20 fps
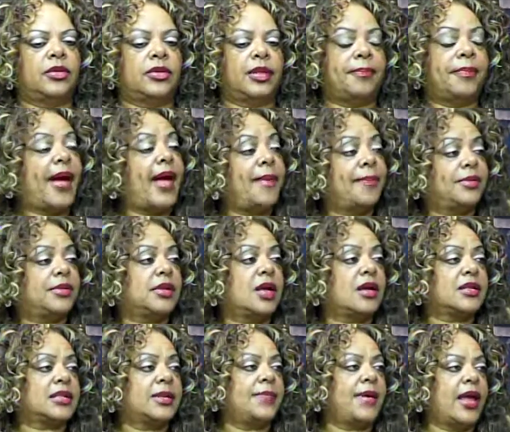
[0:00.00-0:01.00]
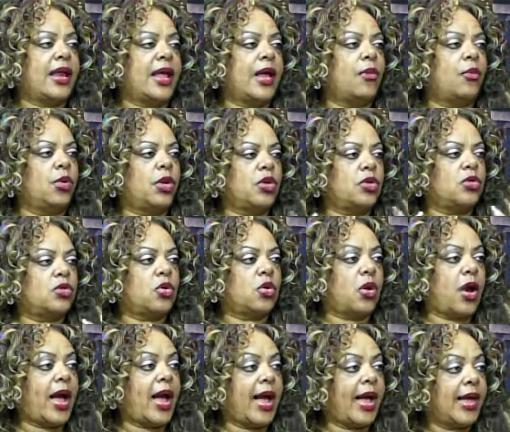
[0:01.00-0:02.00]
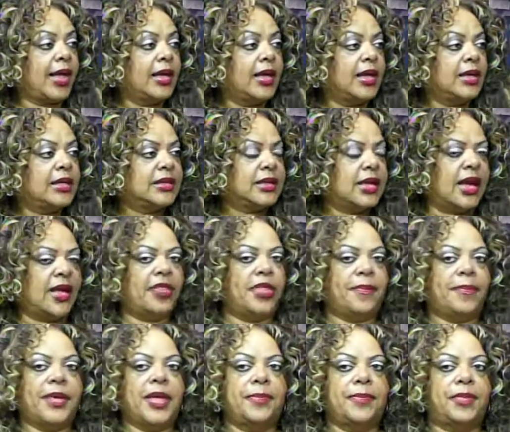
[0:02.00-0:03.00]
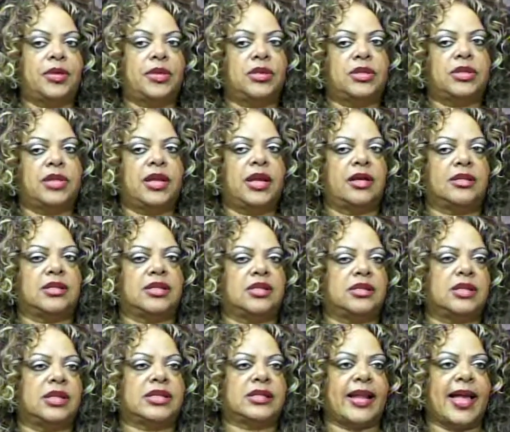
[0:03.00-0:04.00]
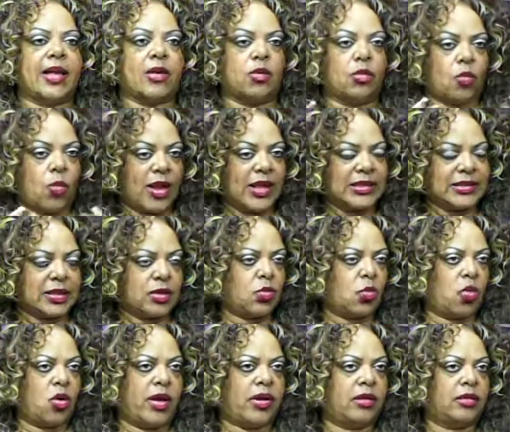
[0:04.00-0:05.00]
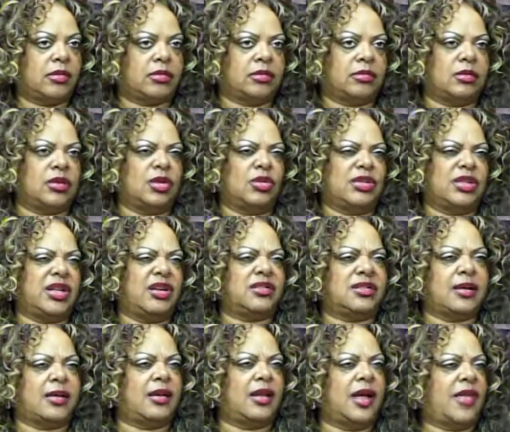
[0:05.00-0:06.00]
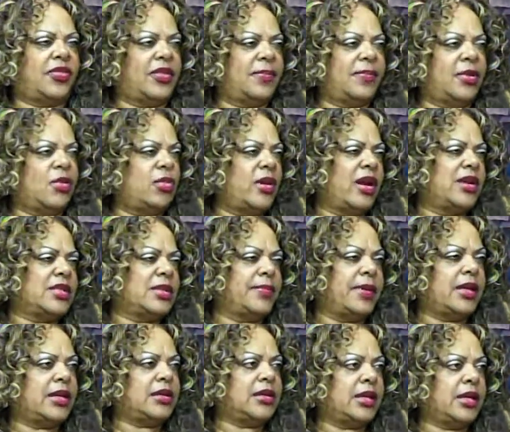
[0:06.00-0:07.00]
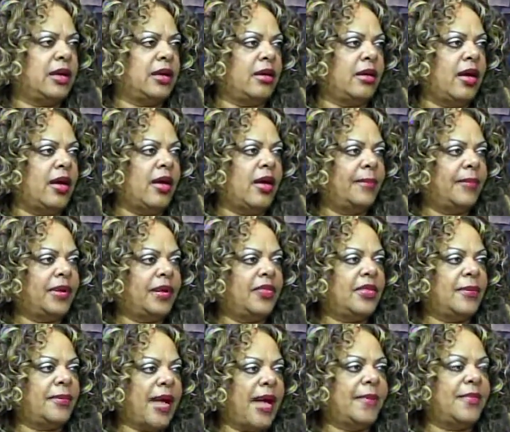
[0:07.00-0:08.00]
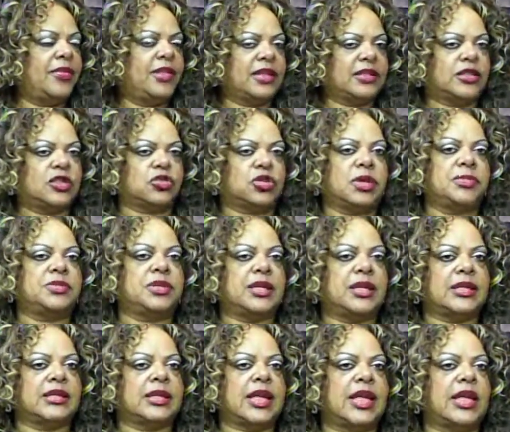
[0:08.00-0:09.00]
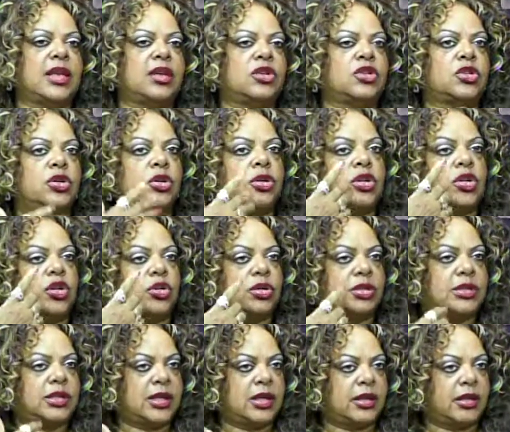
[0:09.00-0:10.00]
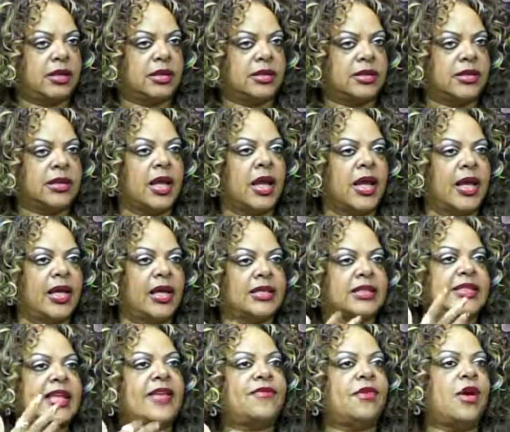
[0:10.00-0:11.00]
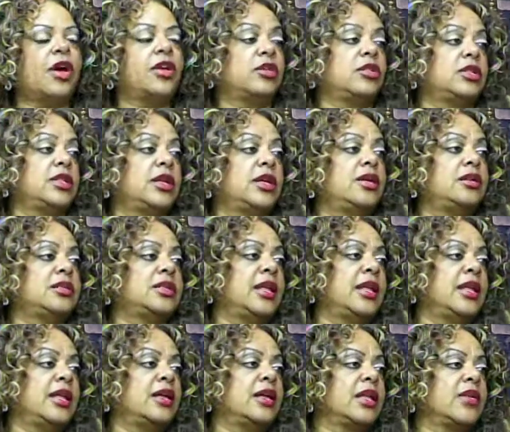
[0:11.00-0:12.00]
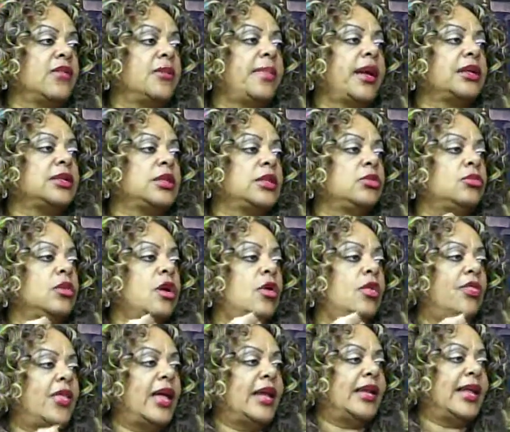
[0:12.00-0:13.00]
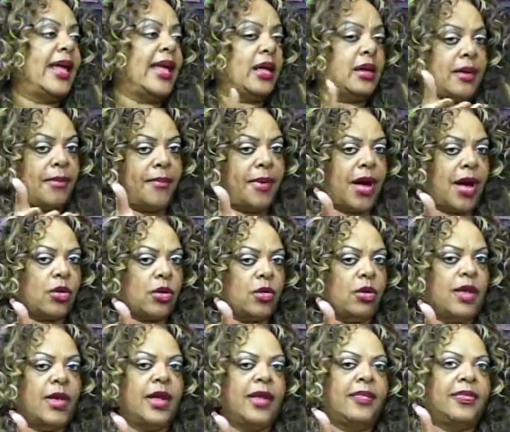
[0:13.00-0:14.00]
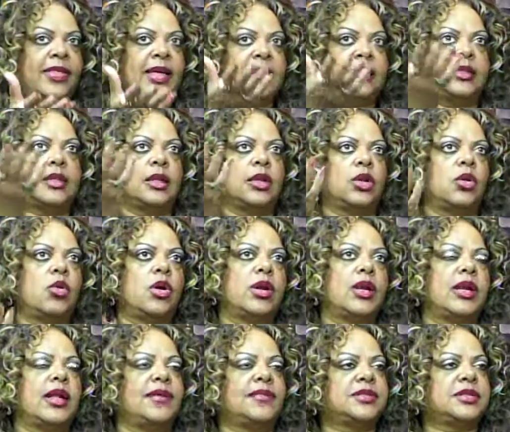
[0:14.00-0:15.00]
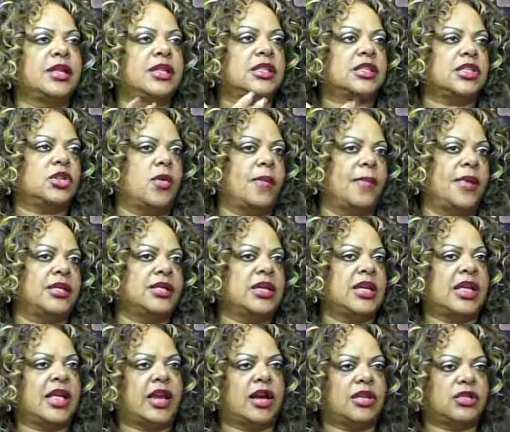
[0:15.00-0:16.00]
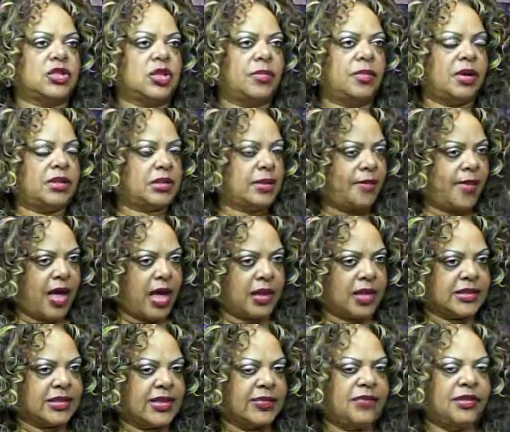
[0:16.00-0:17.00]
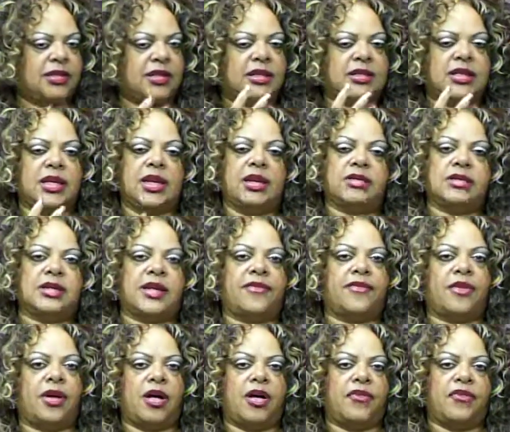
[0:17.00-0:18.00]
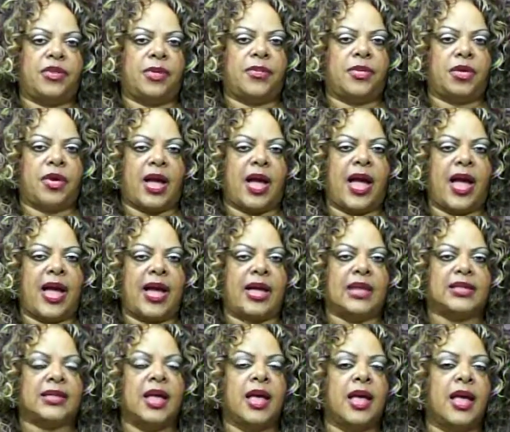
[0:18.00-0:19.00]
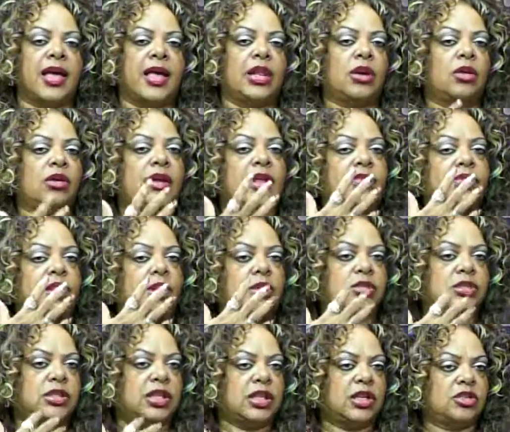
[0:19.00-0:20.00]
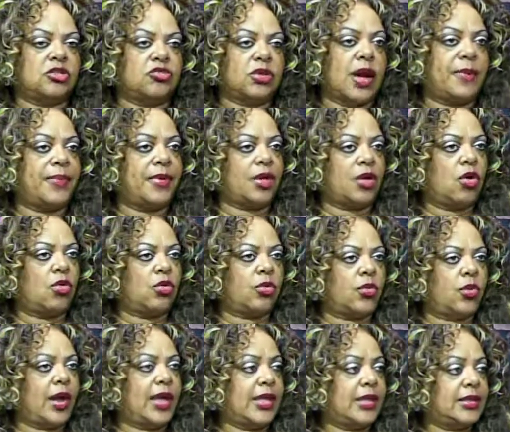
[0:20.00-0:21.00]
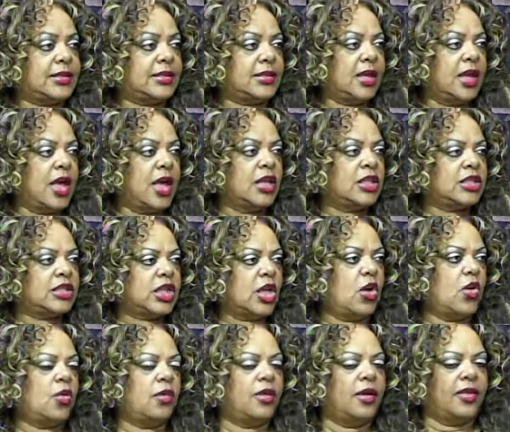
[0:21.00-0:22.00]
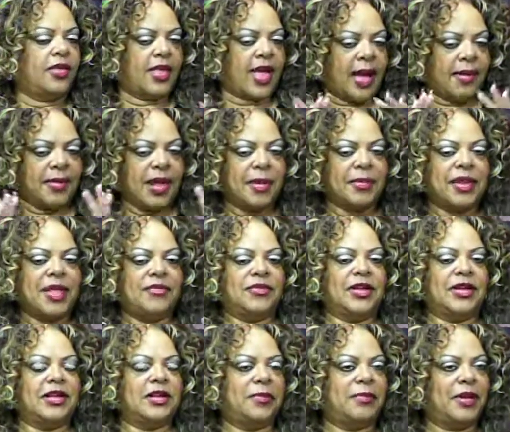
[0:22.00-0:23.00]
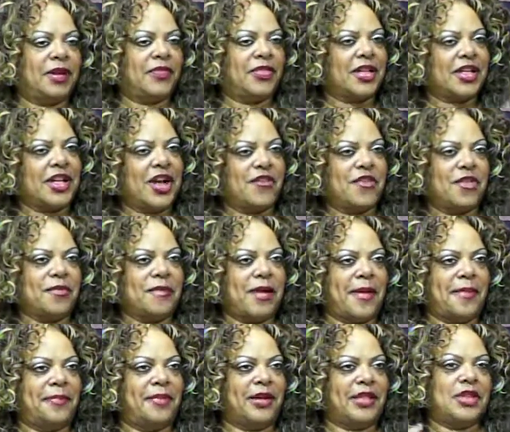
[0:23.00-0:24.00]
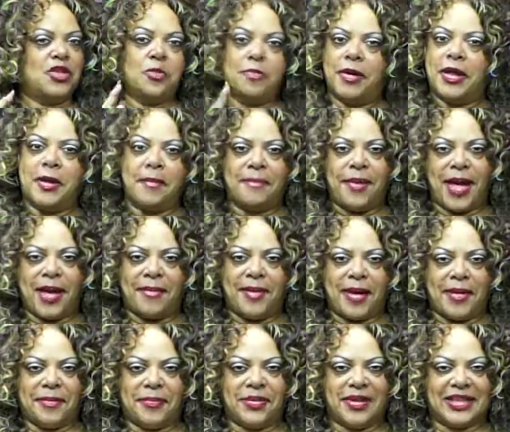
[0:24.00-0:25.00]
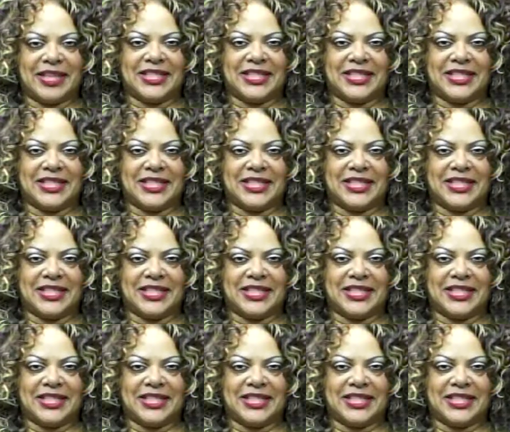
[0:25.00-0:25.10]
Bible talks about how when you cry to other people, your tears is just like wasted water. Tears are nothing. Who cares about a tear? But in the Bible, there's a scripture that says He'll turn your tears, He'll save all your tears, and He'll give them back to you on that day in a bottle. That the Lord loves us so much, He cares so much about us. Even the tears that fall from your eyes, He don't let those tears drop and go to waste. So I'm giving a little bit of the cover of my book, and you better buy my book.